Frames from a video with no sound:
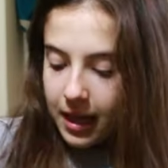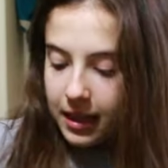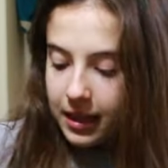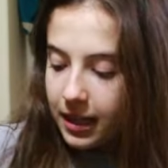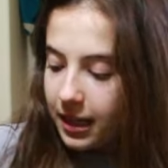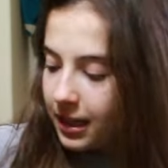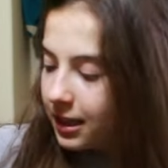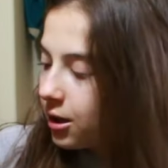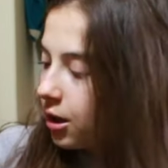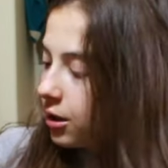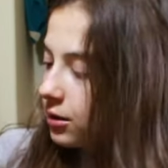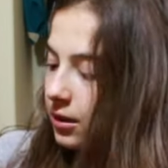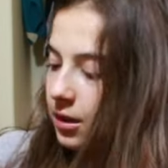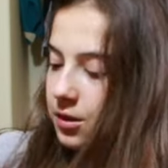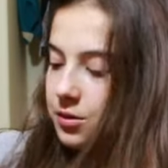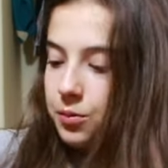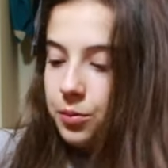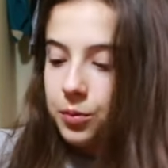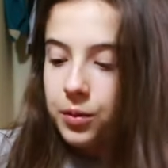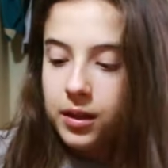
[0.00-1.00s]
And then I got
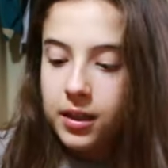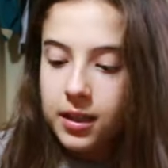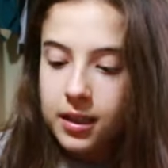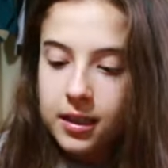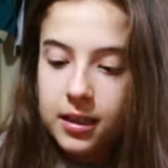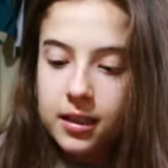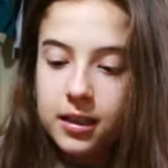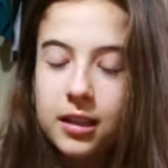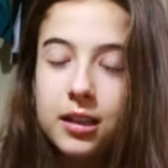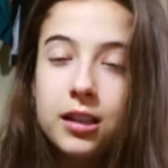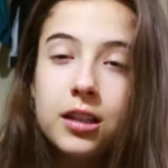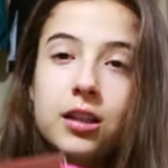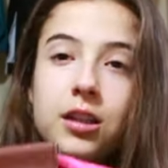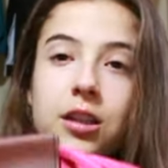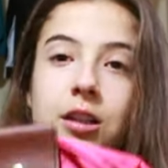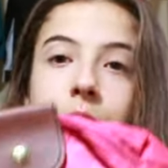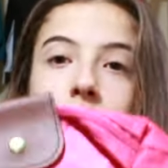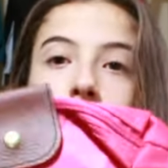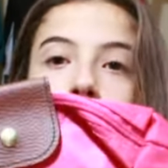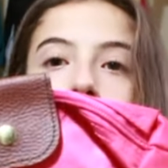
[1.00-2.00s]
this really
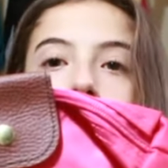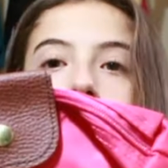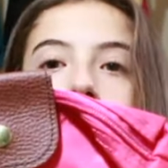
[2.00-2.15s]
cute